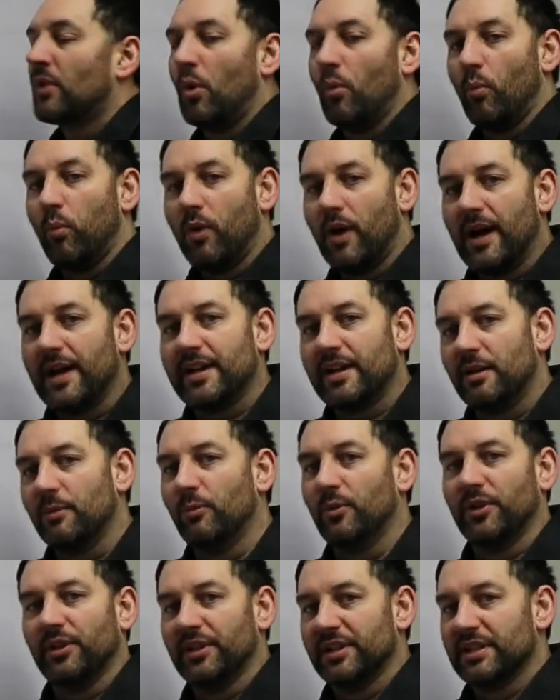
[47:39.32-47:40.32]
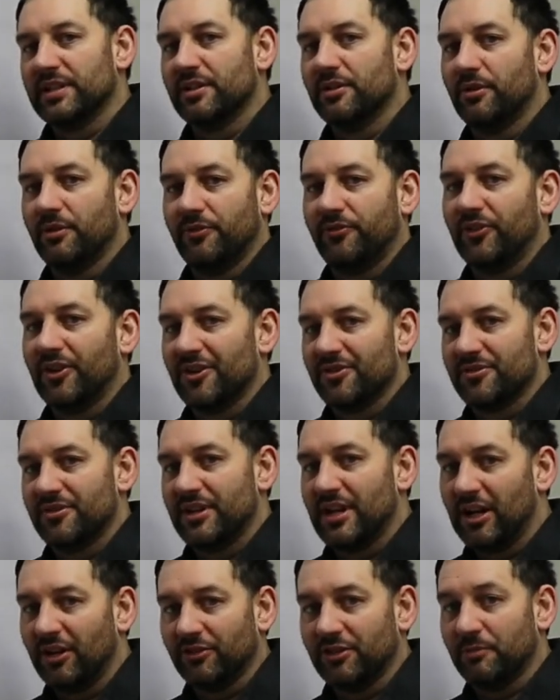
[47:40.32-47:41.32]
Why I'm willing to go farther
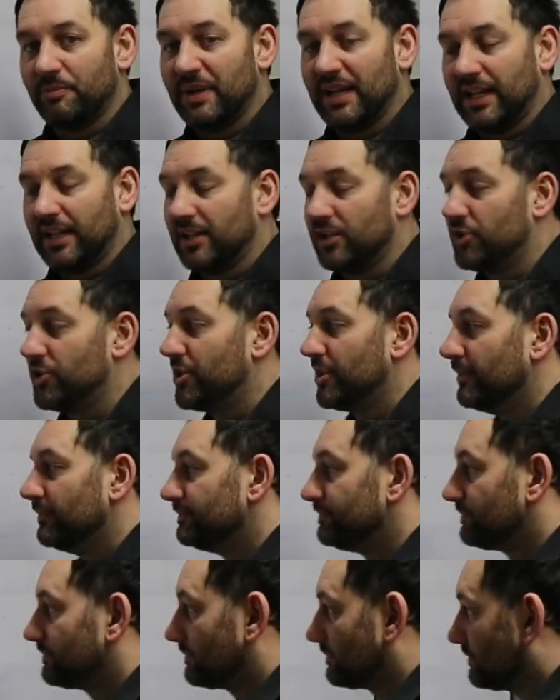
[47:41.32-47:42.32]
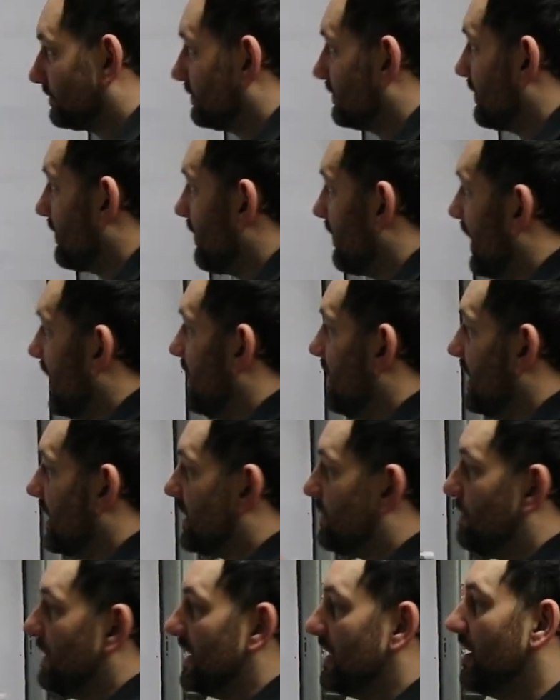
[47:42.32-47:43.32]
down the page
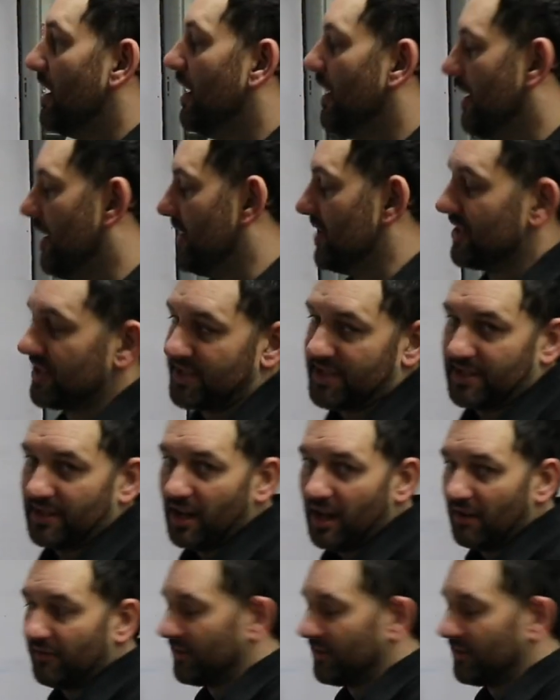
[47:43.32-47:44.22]
is because of